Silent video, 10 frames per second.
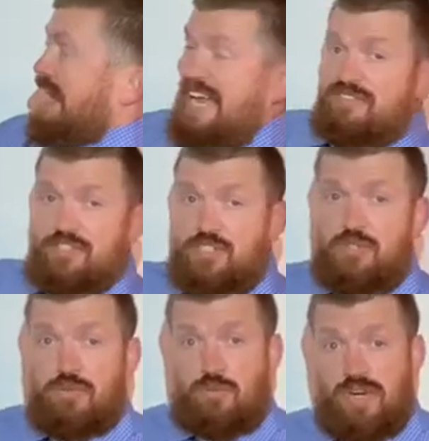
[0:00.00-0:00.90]
have to do
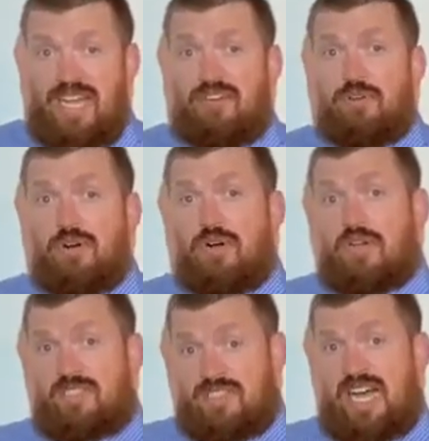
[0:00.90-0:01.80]
with whatever
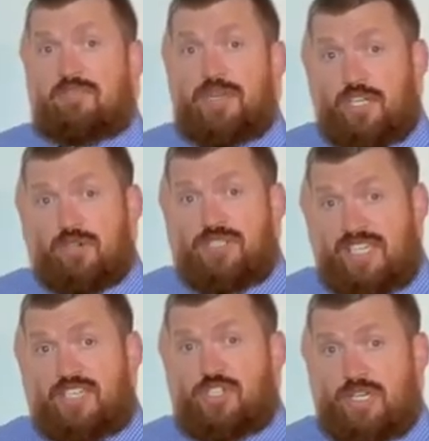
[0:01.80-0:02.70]
topic you're
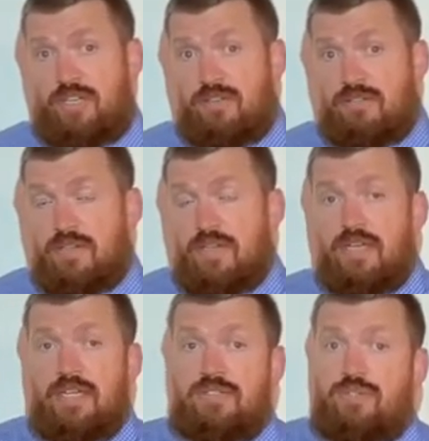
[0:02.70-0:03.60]
teaching
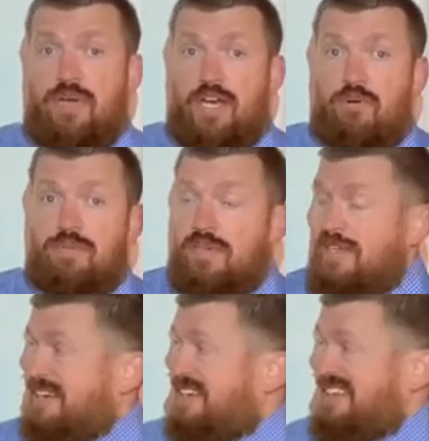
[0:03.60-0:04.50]
to help
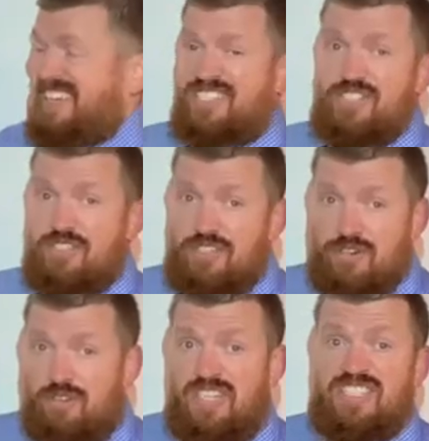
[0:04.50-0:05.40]
enhance
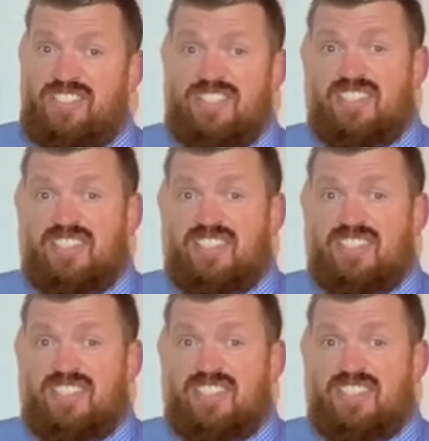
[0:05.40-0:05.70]
your lessons